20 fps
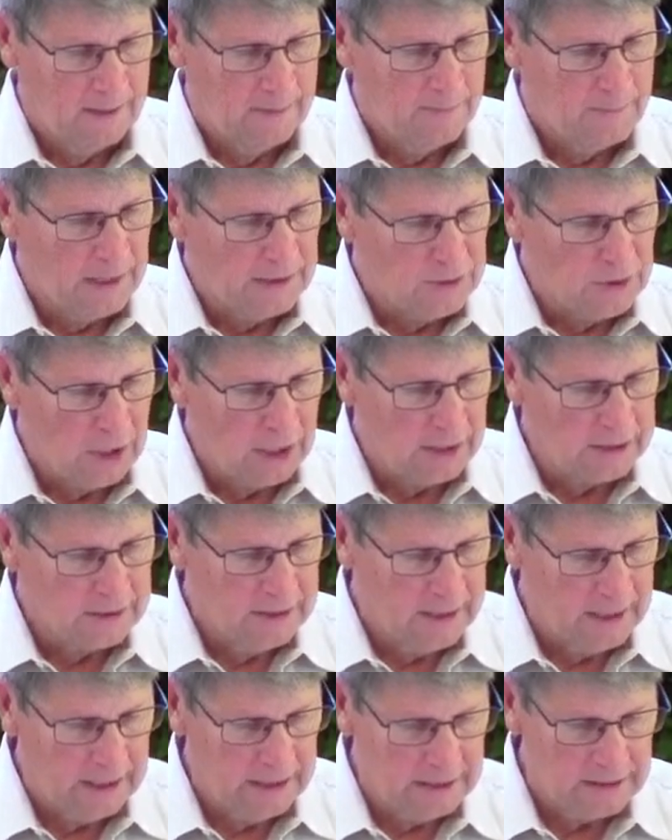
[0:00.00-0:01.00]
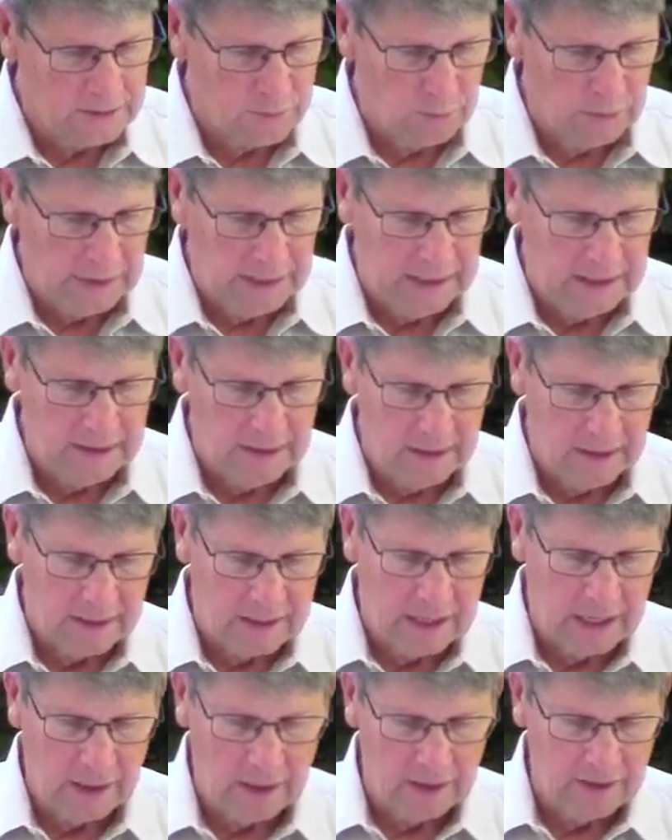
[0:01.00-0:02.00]
My talk today is related to the
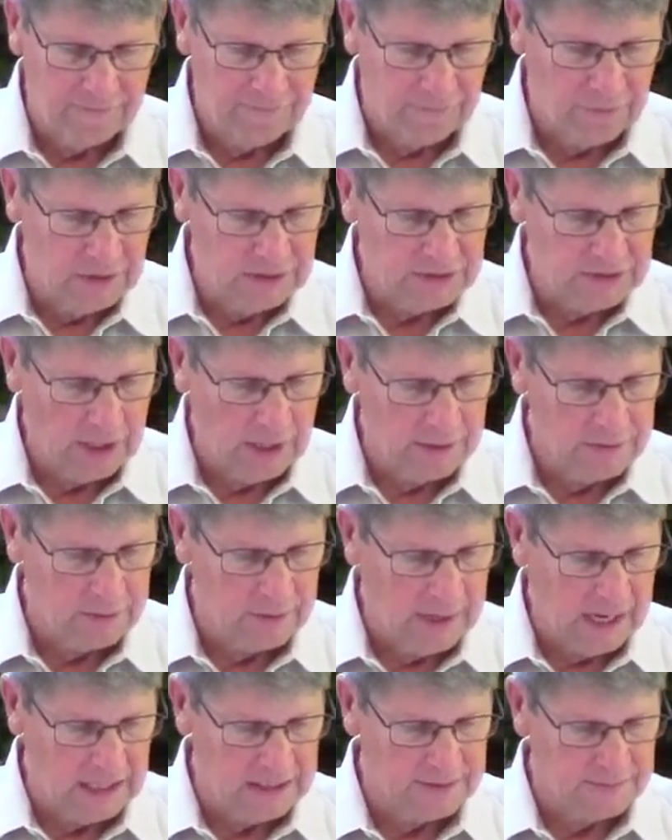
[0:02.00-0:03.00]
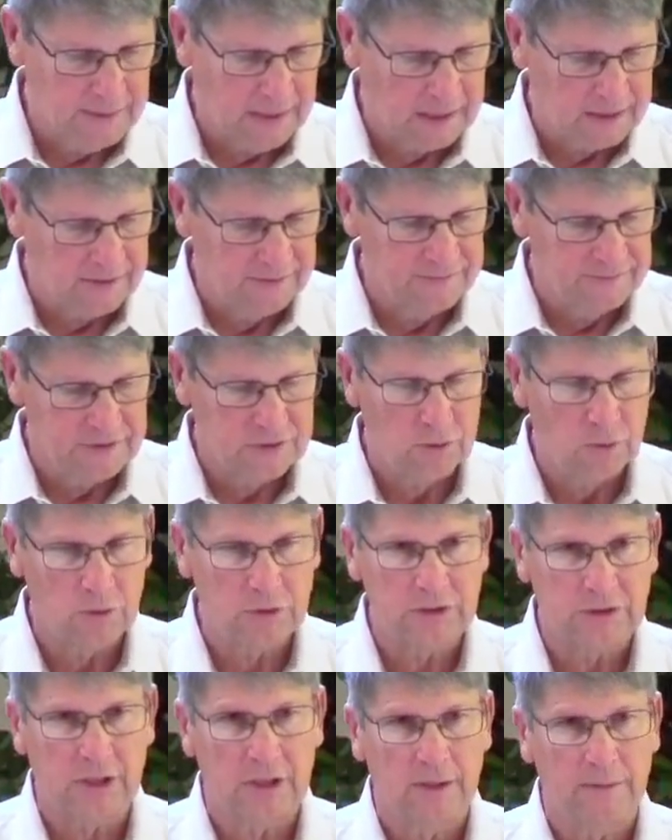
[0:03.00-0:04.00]
caring for each other aspect of
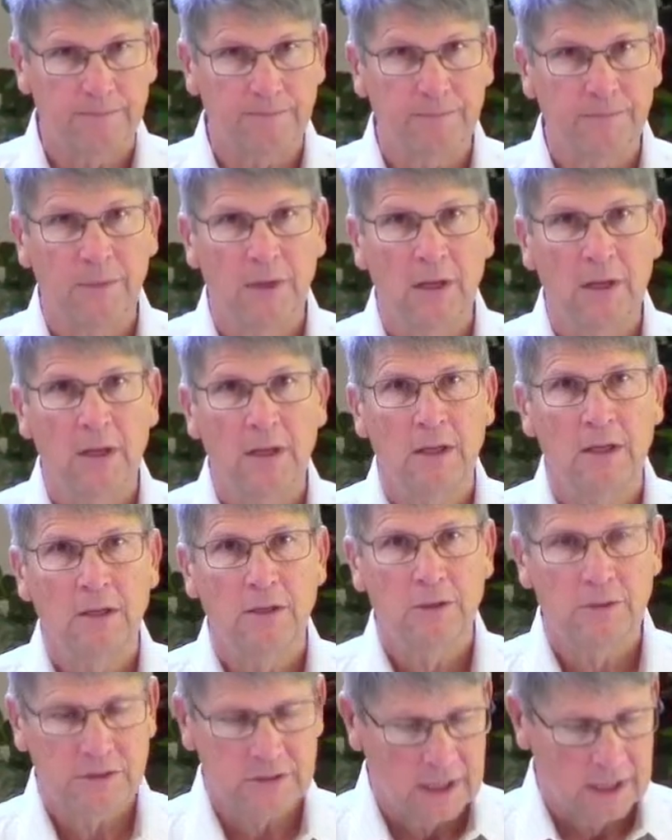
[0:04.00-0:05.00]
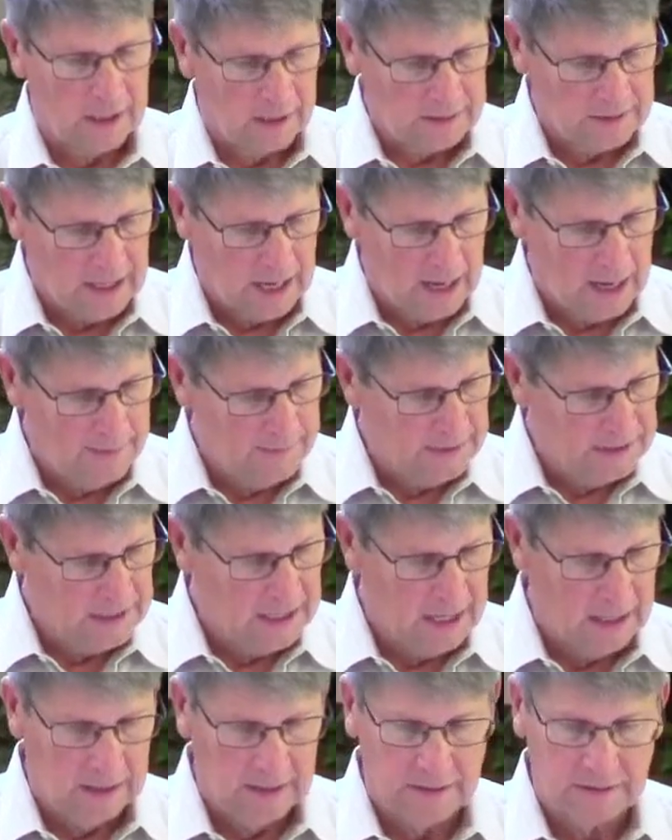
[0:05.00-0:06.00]
stewardship using our time and
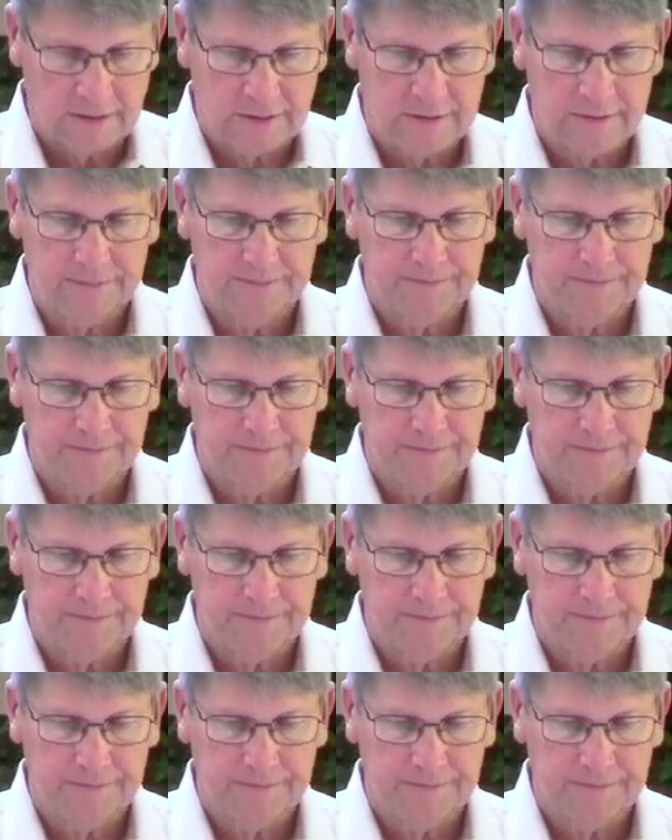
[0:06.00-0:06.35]
talents.